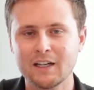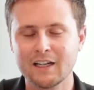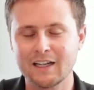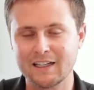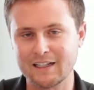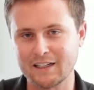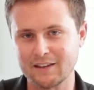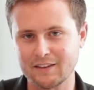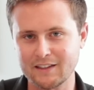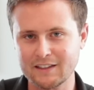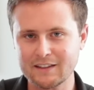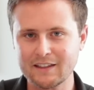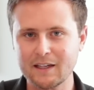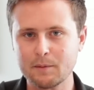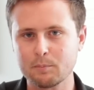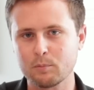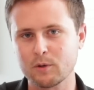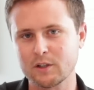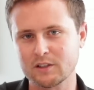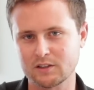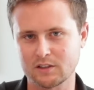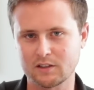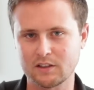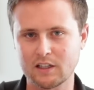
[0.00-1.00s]
And I think that
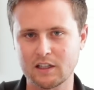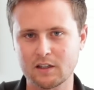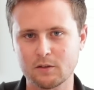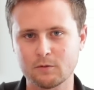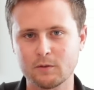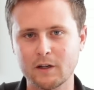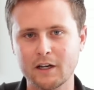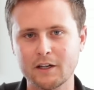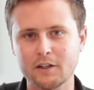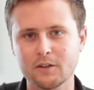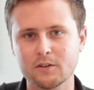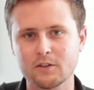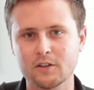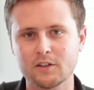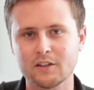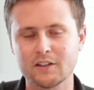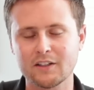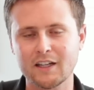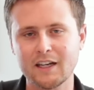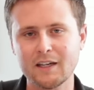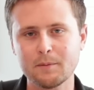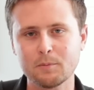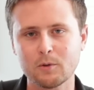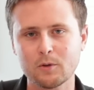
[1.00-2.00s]
brings a lot of value to the
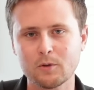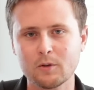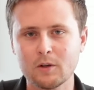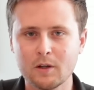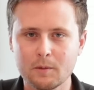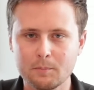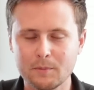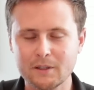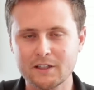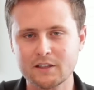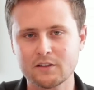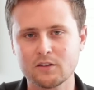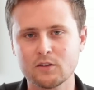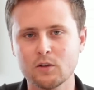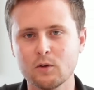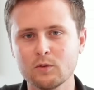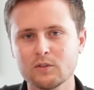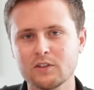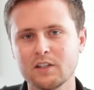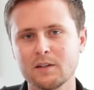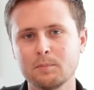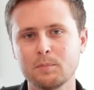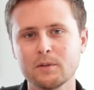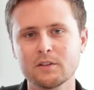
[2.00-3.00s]
table because you
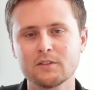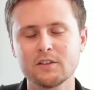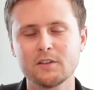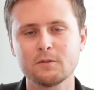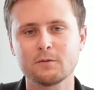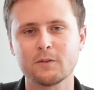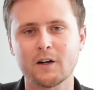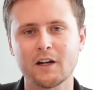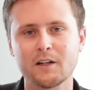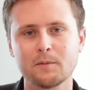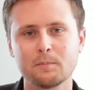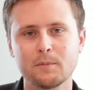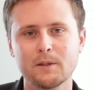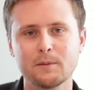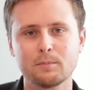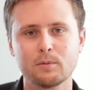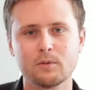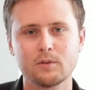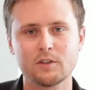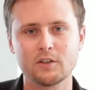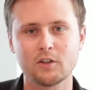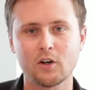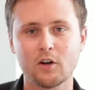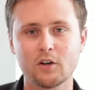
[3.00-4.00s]
don't typically find
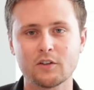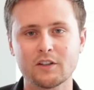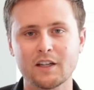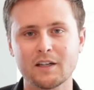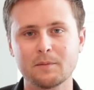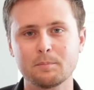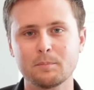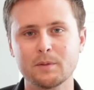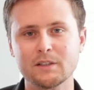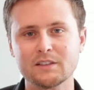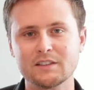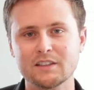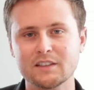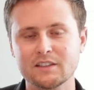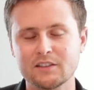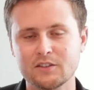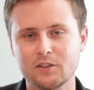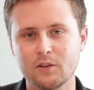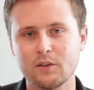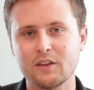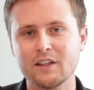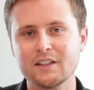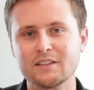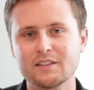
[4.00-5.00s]
people in online business
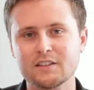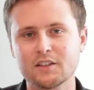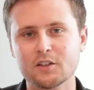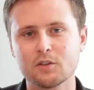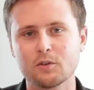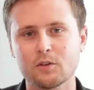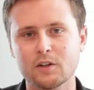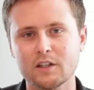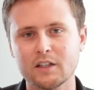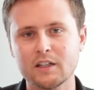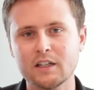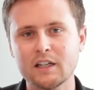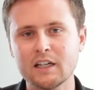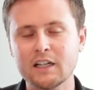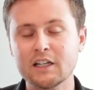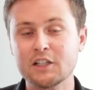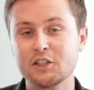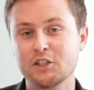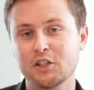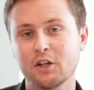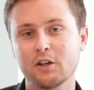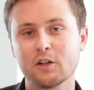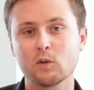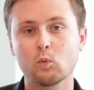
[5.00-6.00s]
to this degree
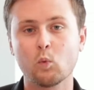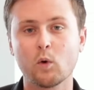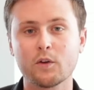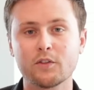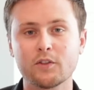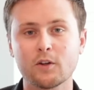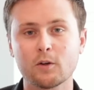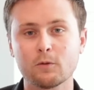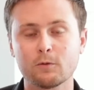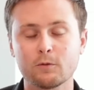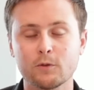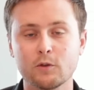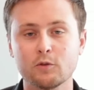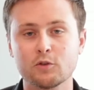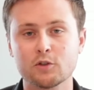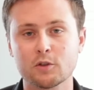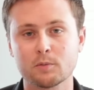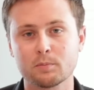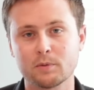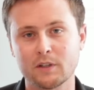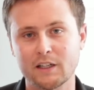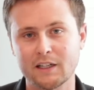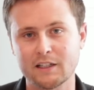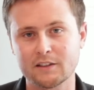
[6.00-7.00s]
sharing what their
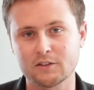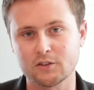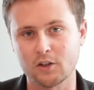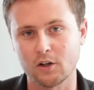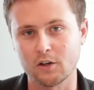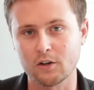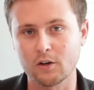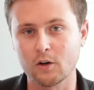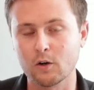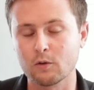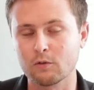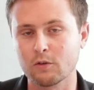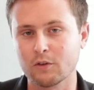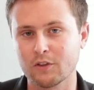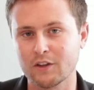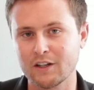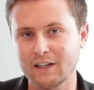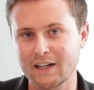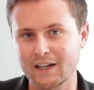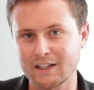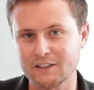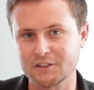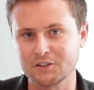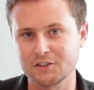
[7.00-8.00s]
future plans are over the
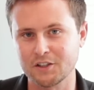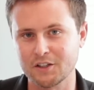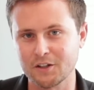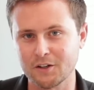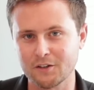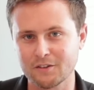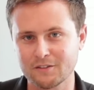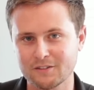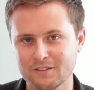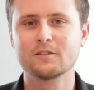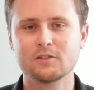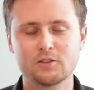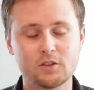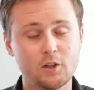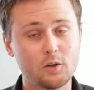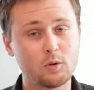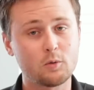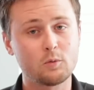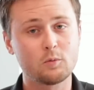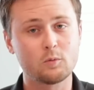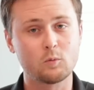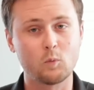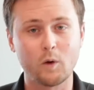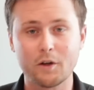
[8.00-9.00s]
next year.
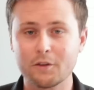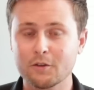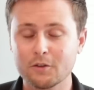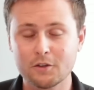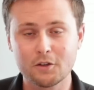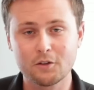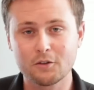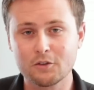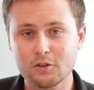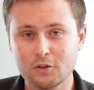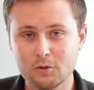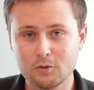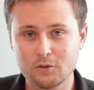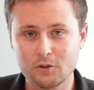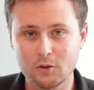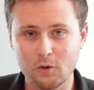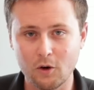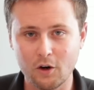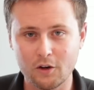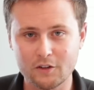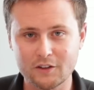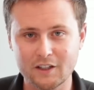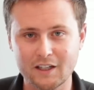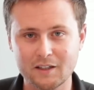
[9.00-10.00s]
So whether you're new to
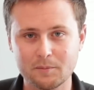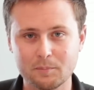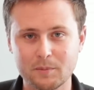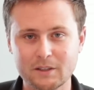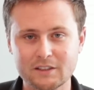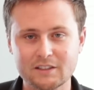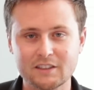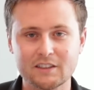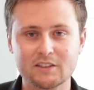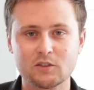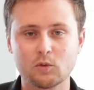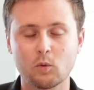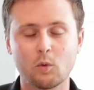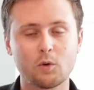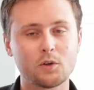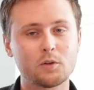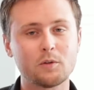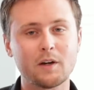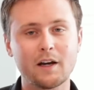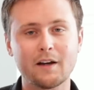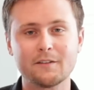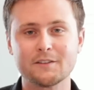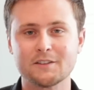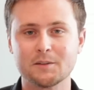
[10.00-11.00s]
online business or
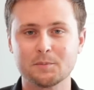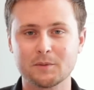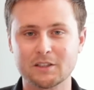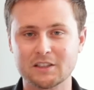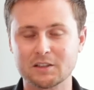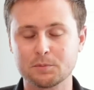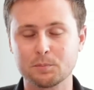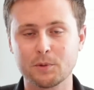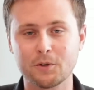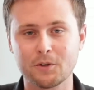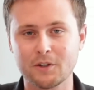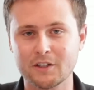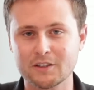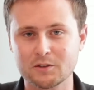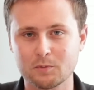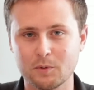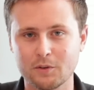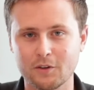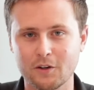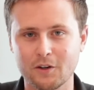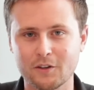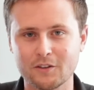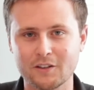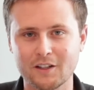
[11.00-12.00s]
you have some experience
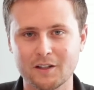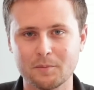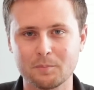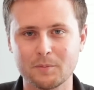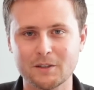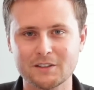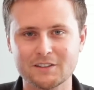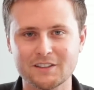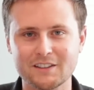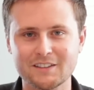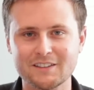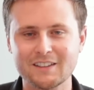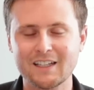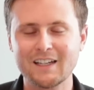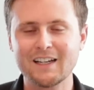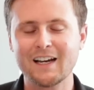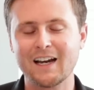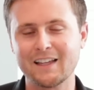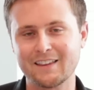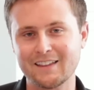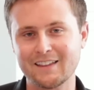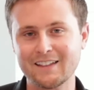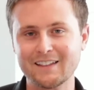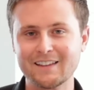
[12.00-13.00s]
with online business,
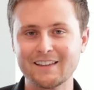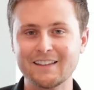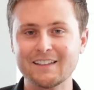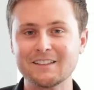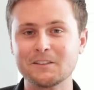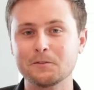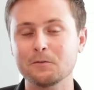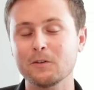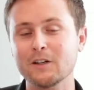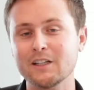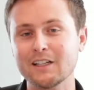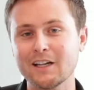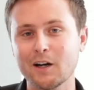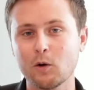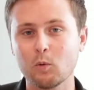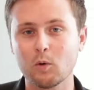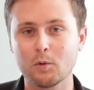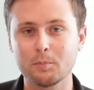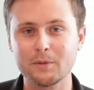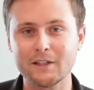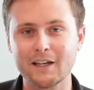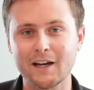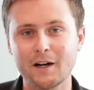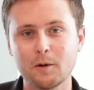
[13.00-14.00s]
I think this video will
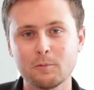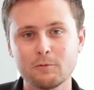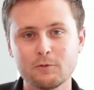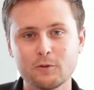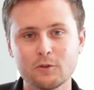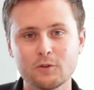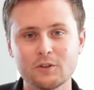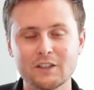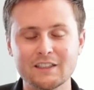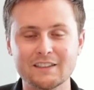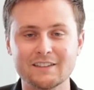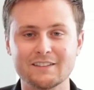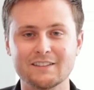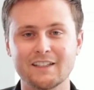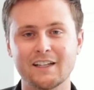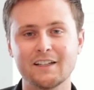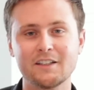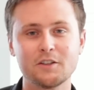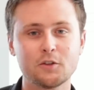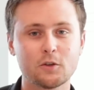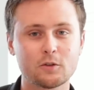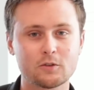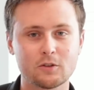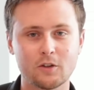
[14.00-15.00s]
be helpful in
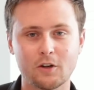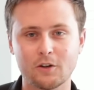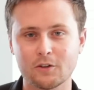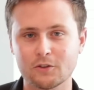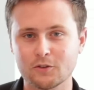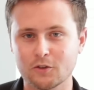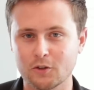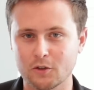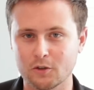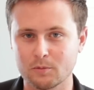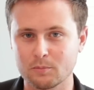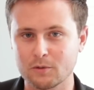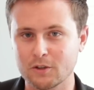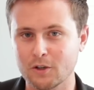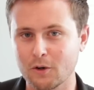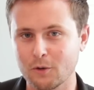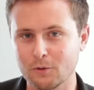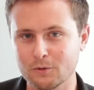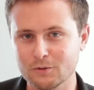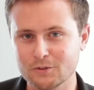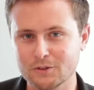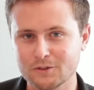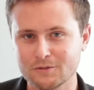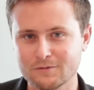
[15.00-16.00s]
setting your long-term
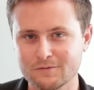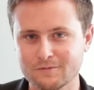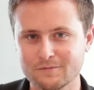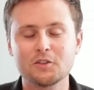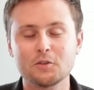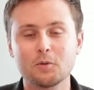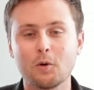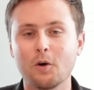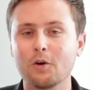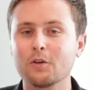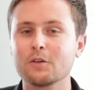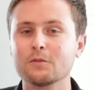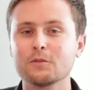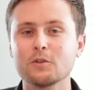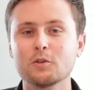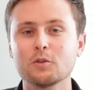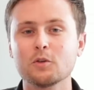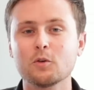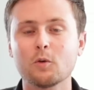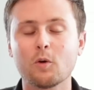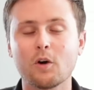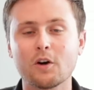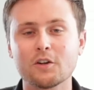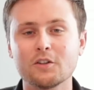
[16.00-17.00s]
goals. To all of you
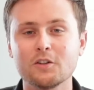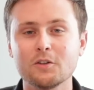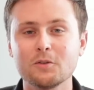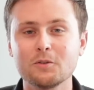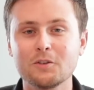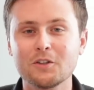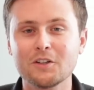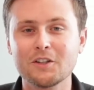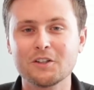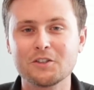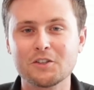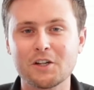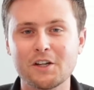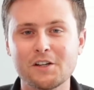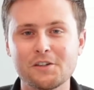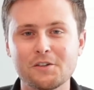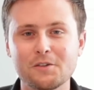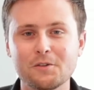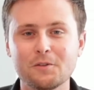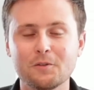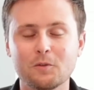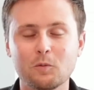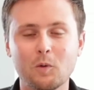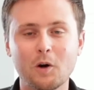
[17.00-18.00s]
who are new to the
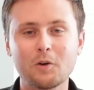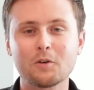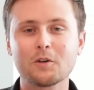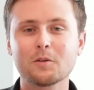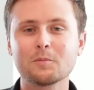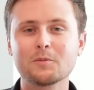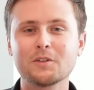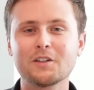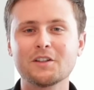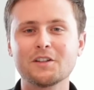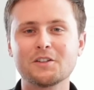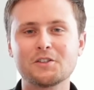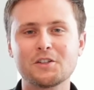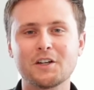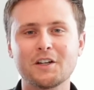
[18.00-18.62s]
channel, welcome to the